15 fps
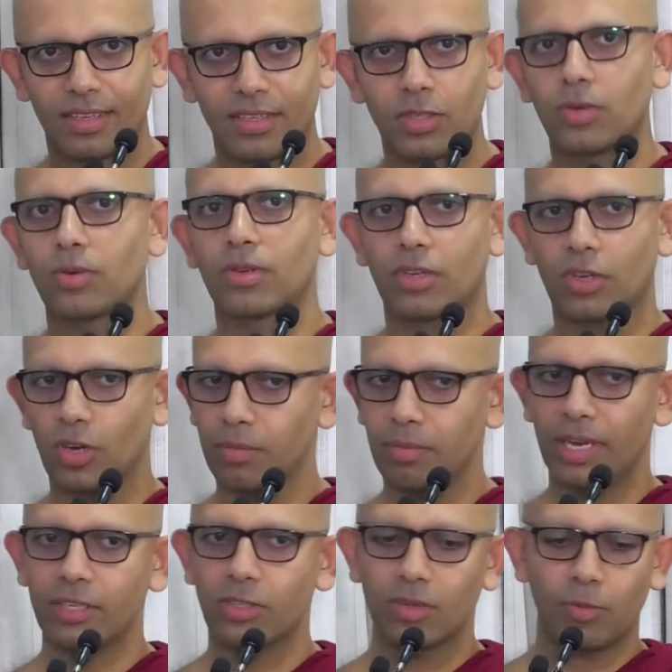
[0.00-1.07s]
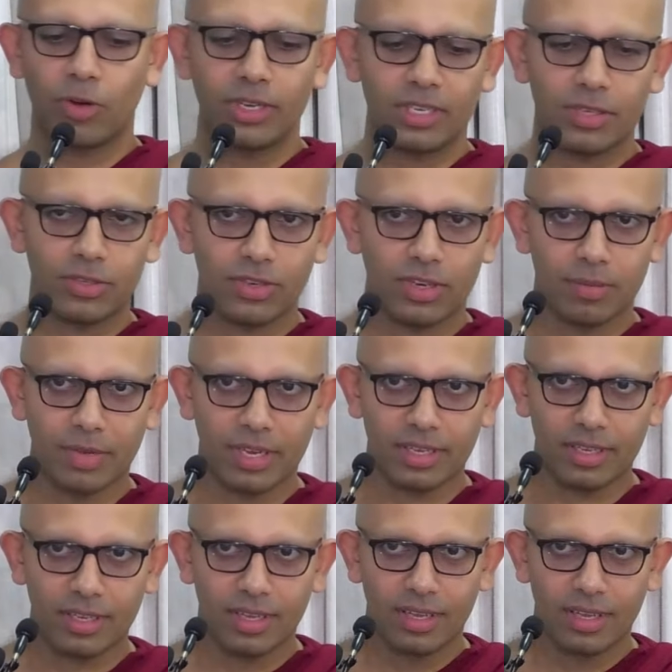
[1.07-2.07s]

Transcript: So, going back to the point I was trying to make,